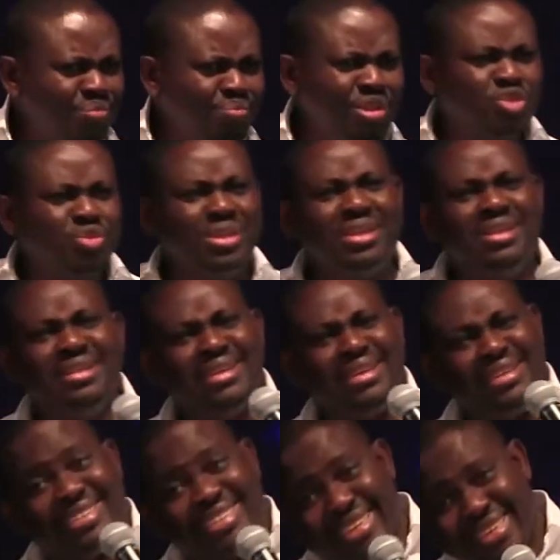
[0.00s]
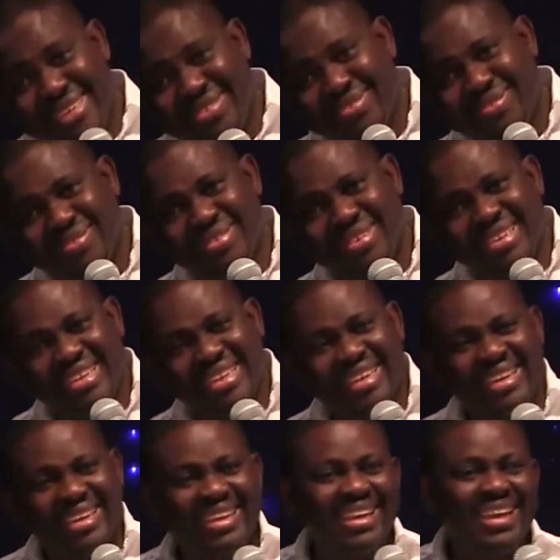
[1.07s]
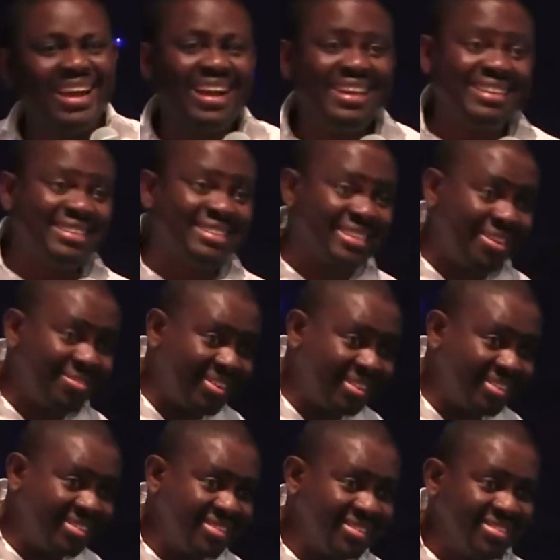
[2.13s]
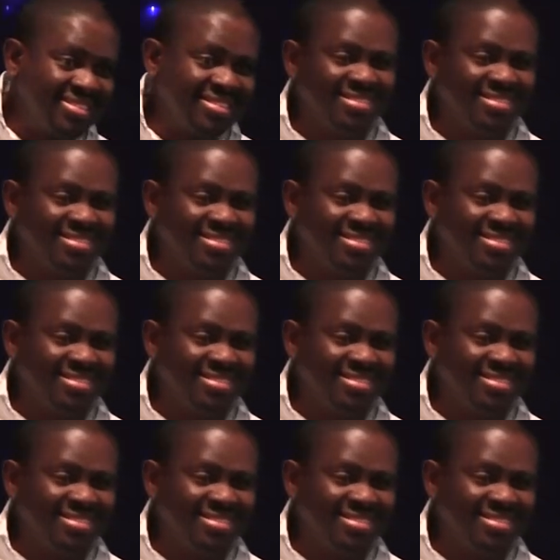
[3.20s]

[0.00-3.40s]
between a slave and a servant.